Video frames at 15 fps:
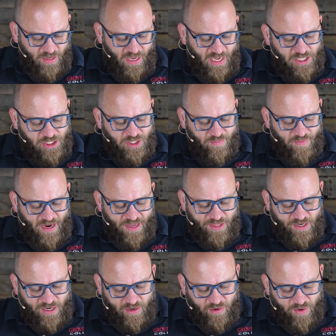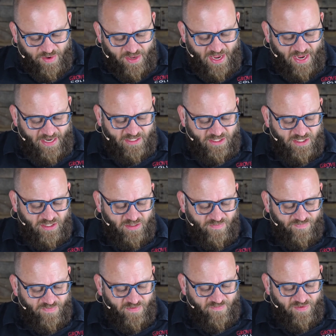Enter by the narrow gate,
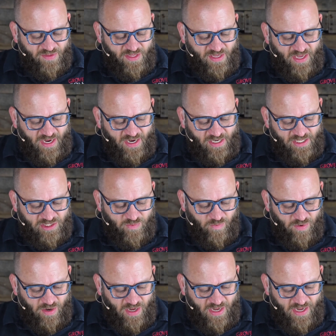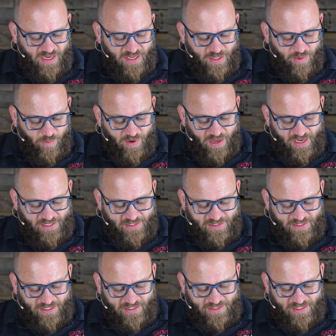for the gate is wide and the way
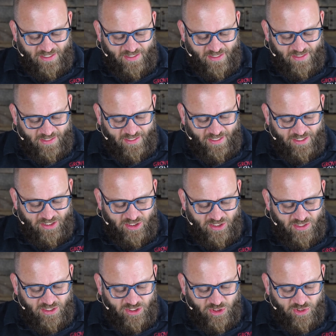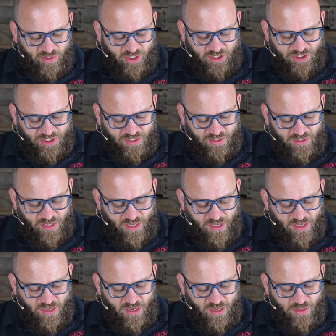is easy that leads to destruction,
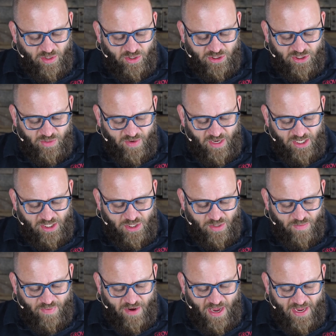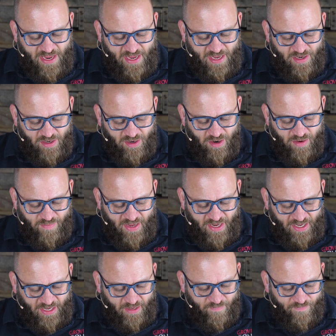and those who enter by it are
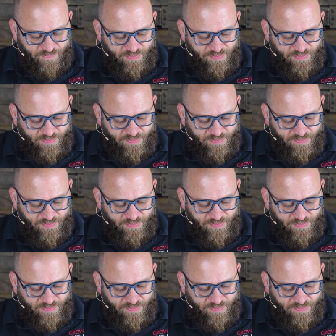many.